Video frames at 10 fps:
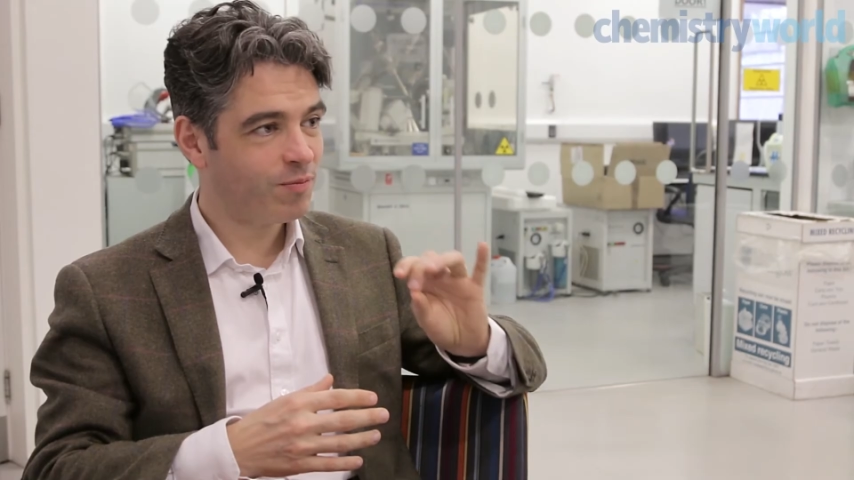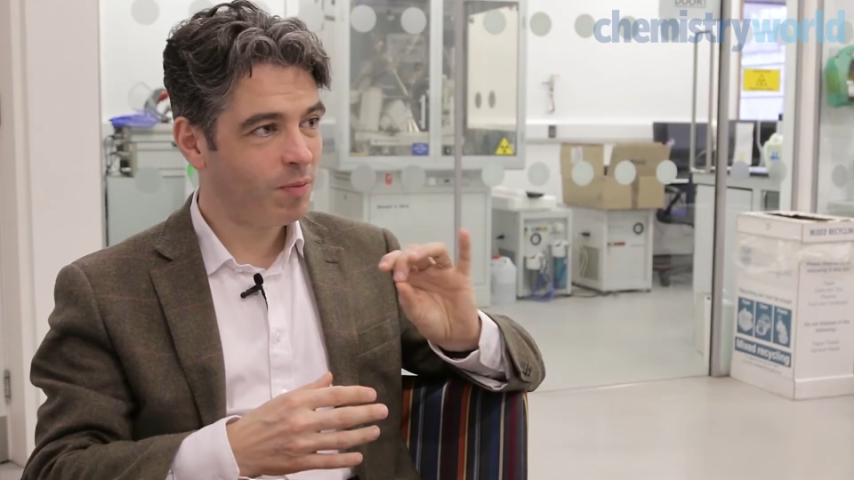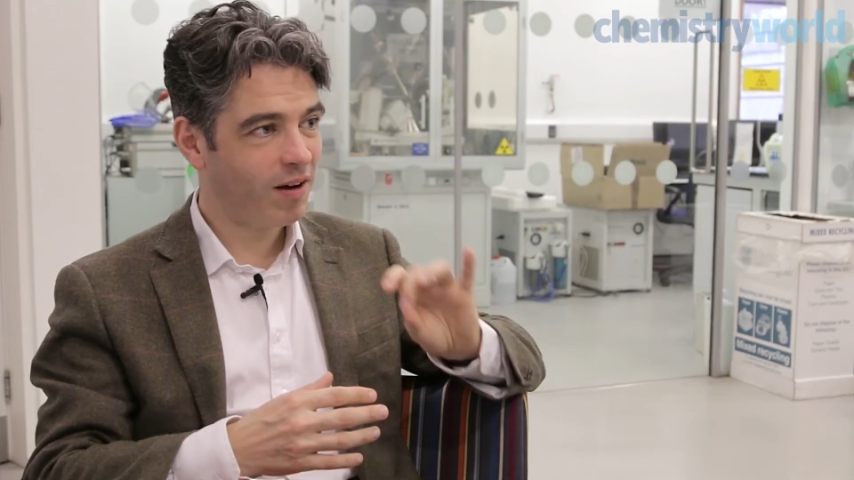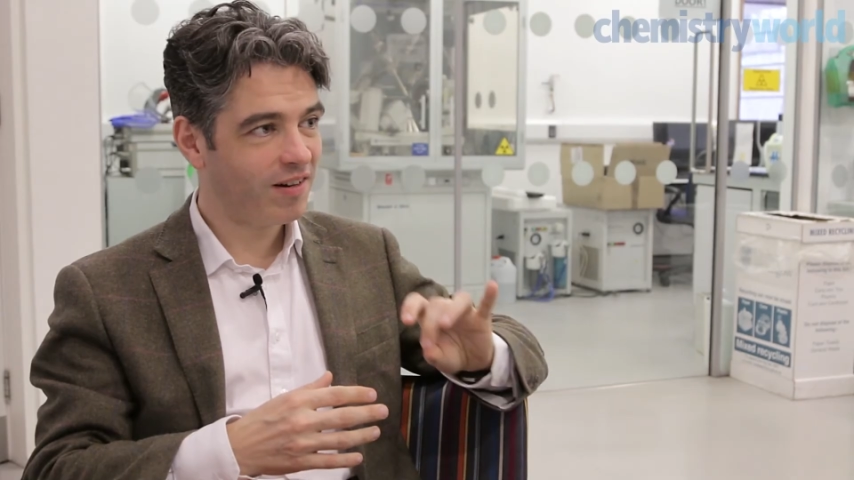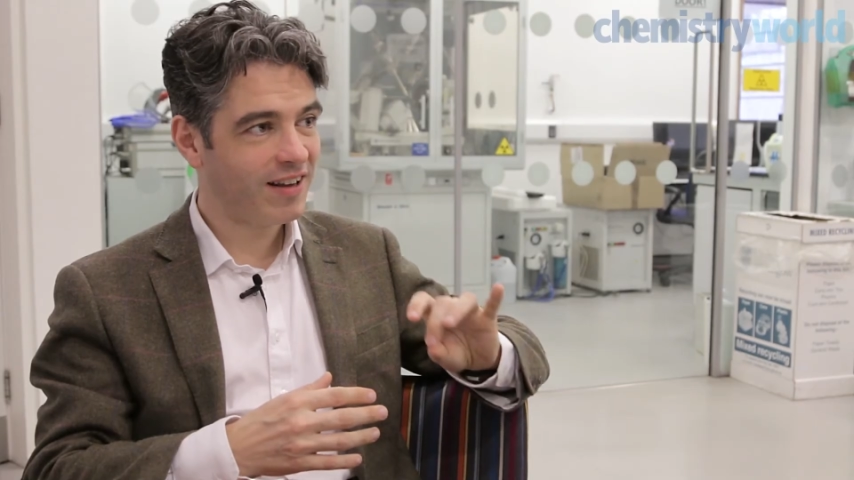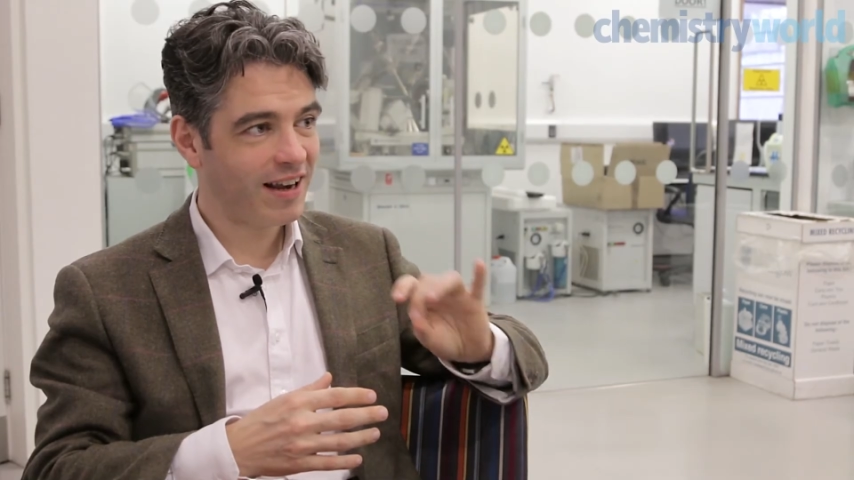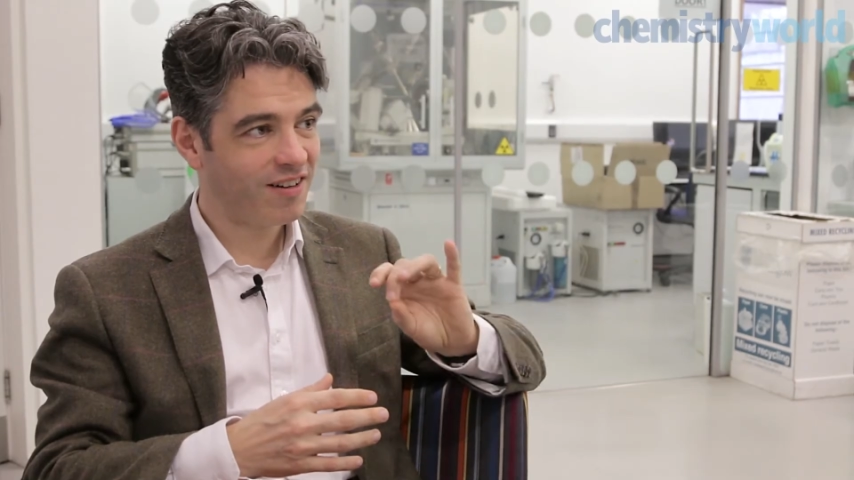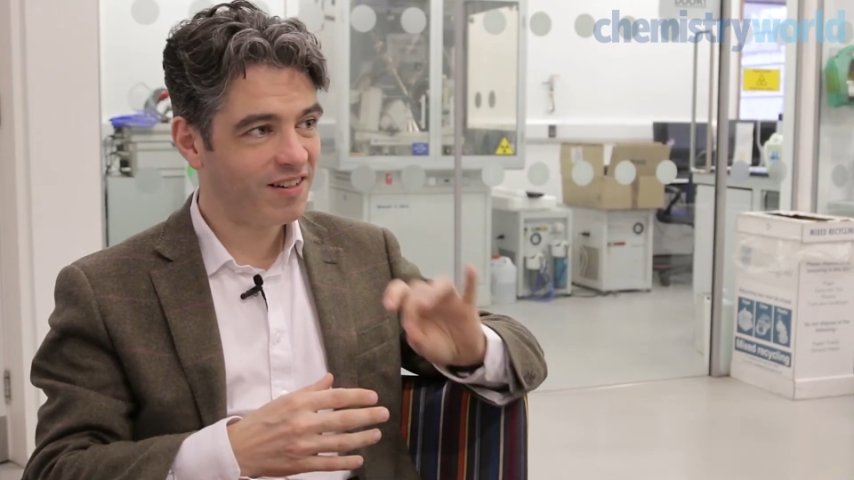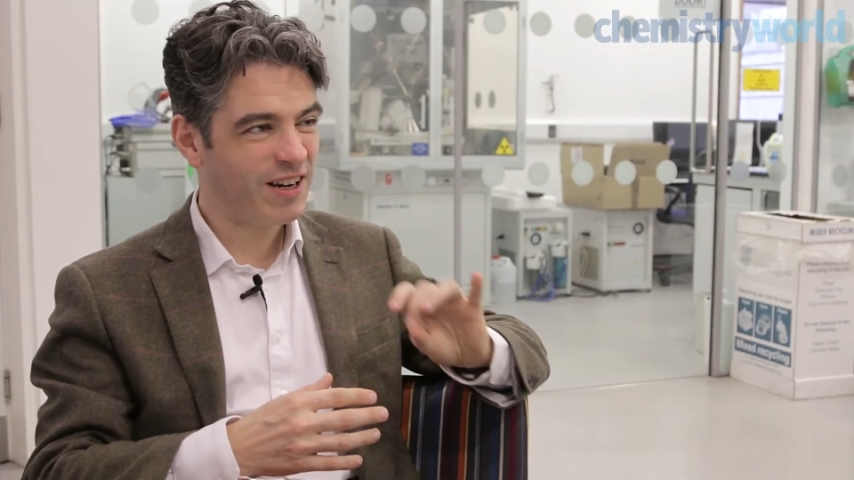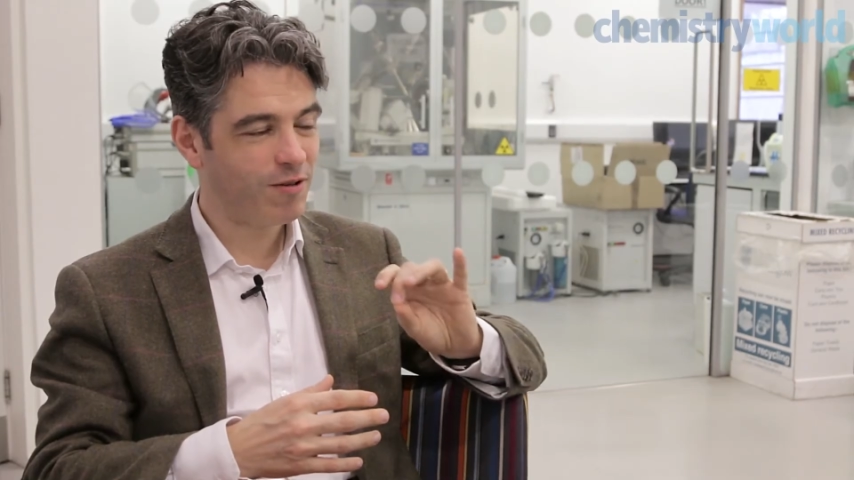pass
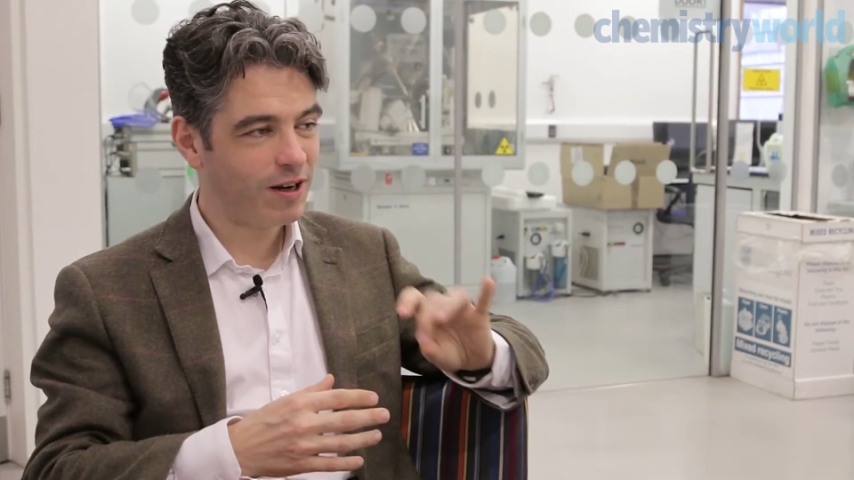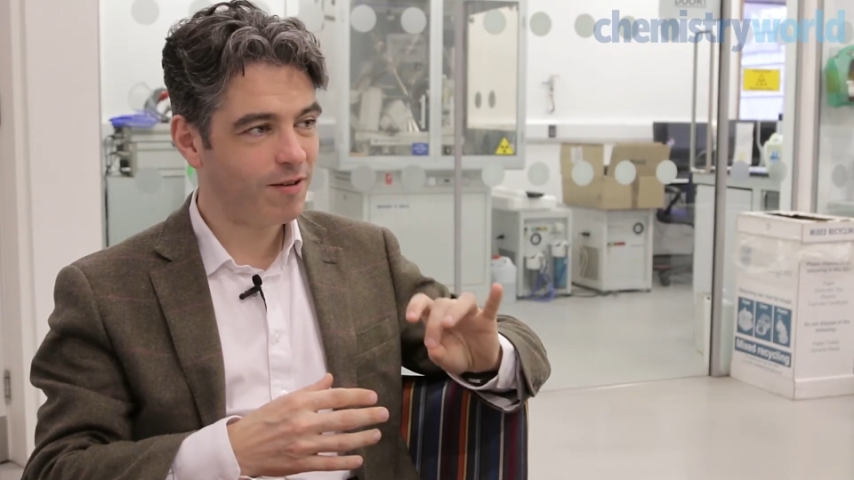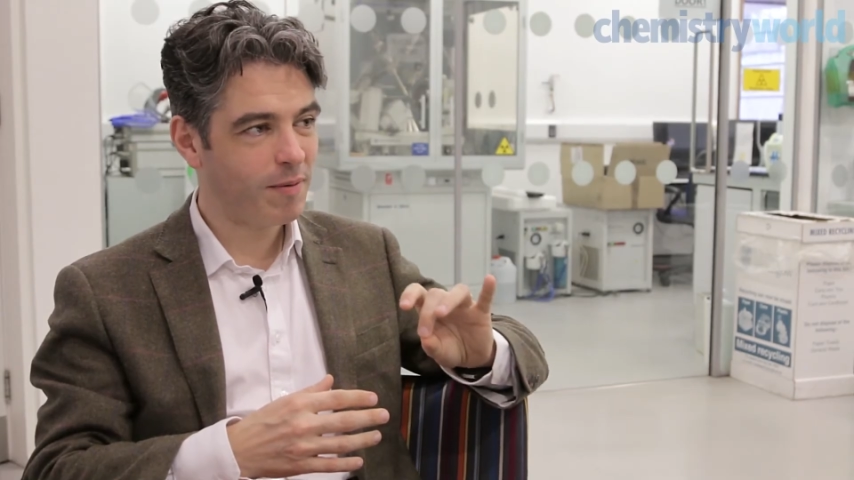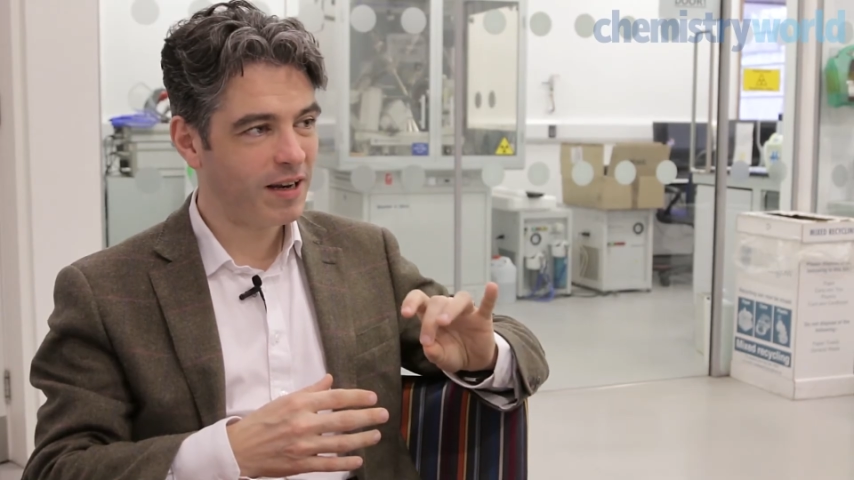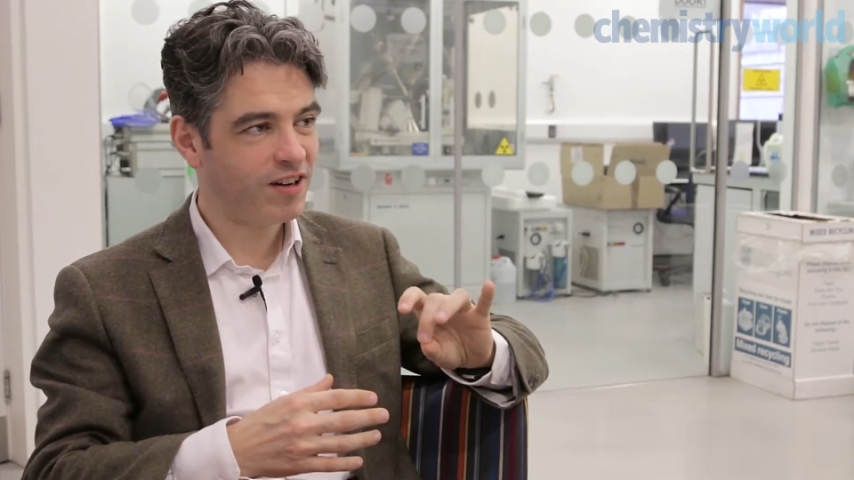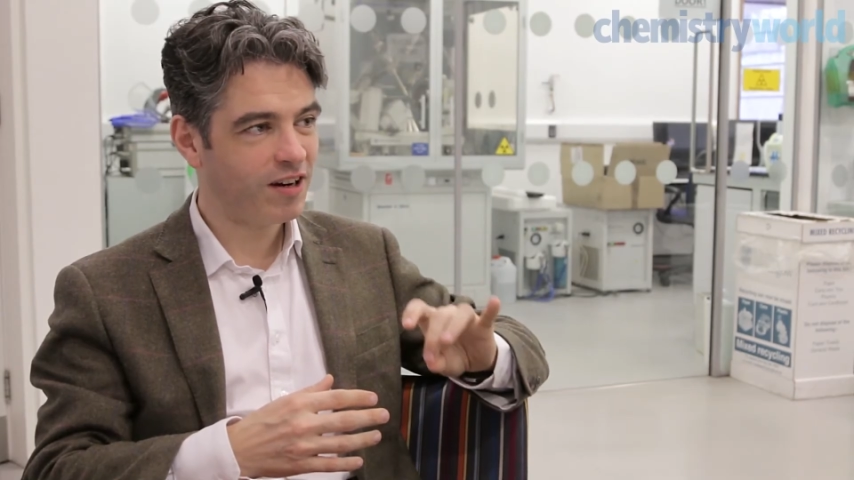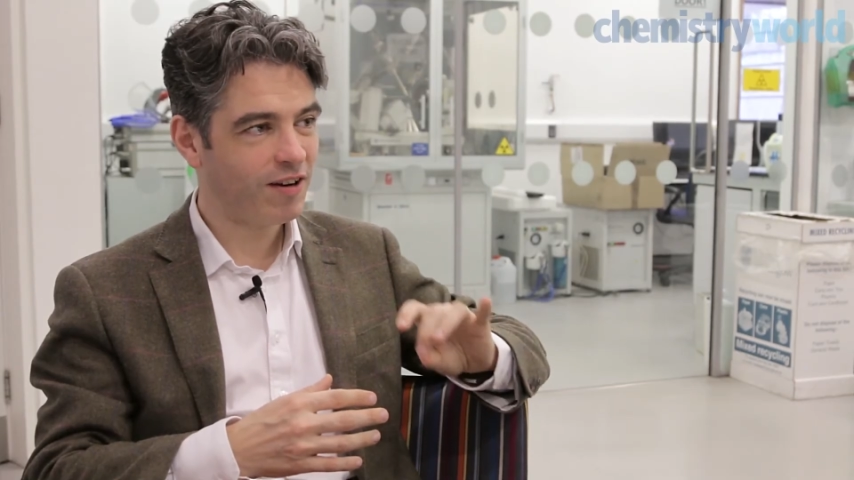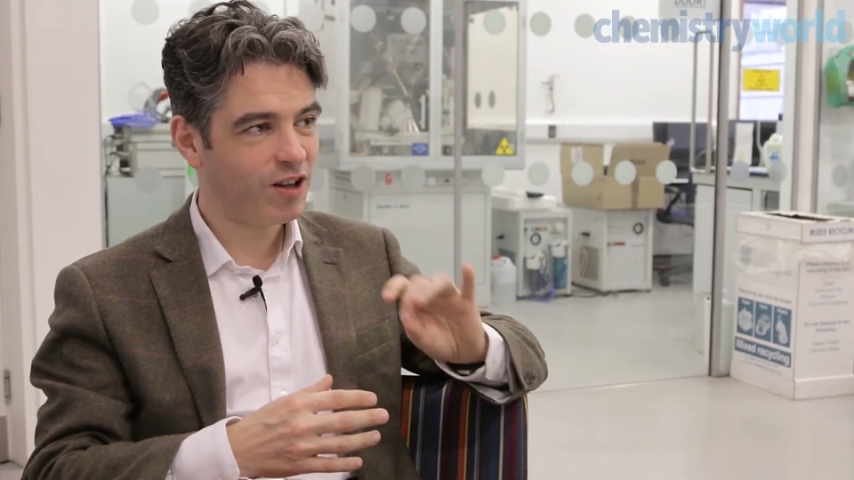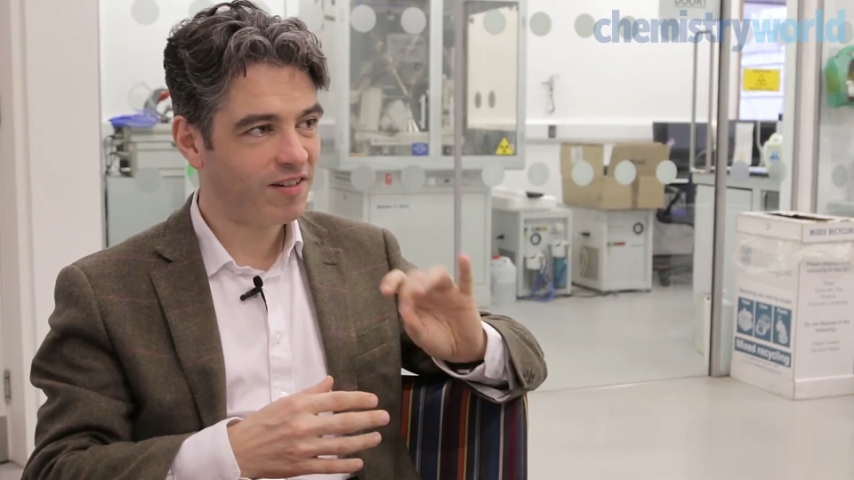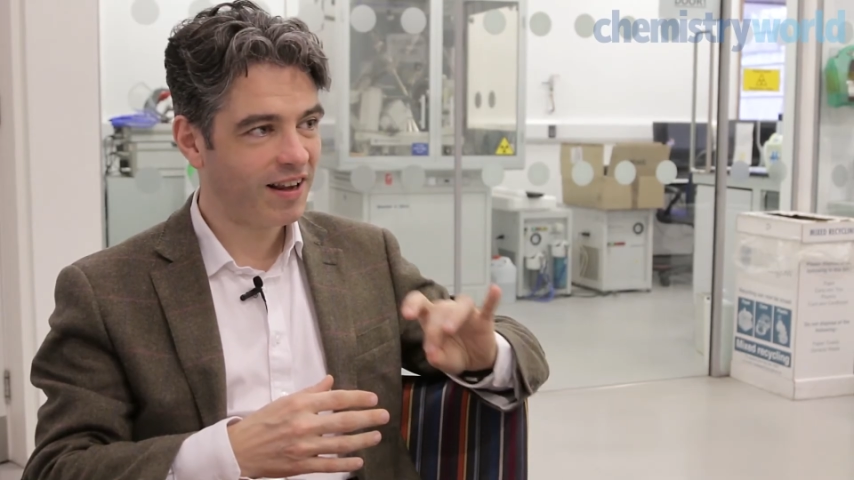down secretly over many
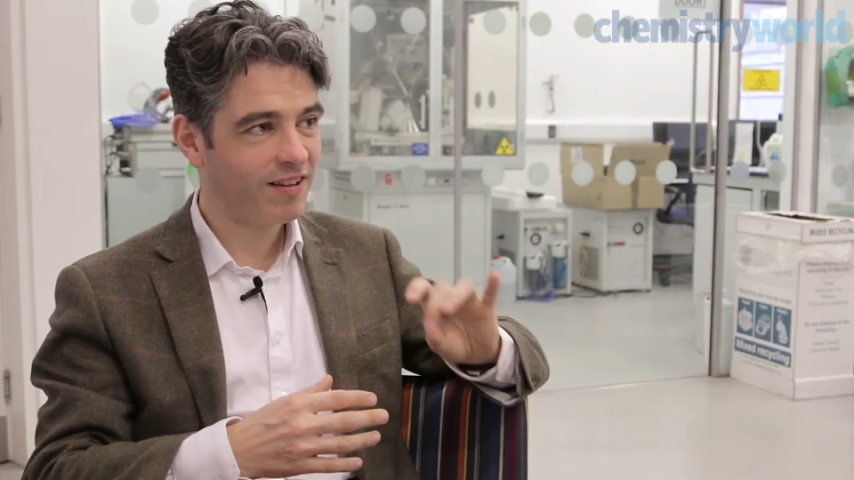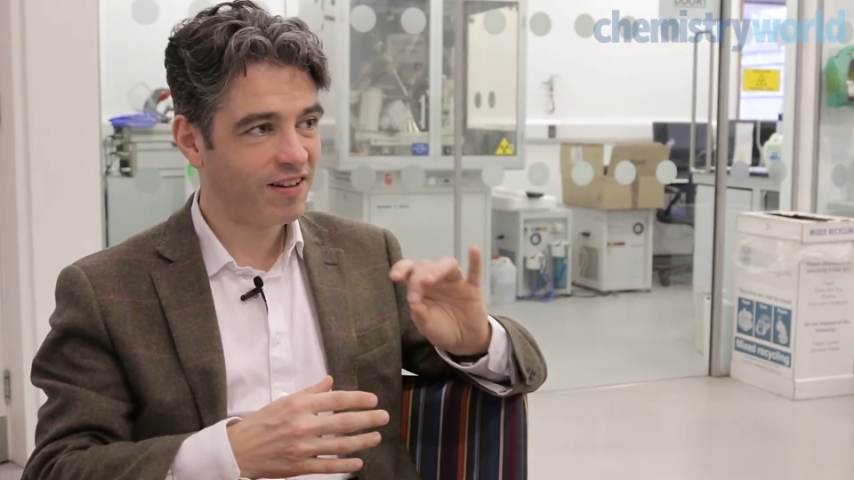generations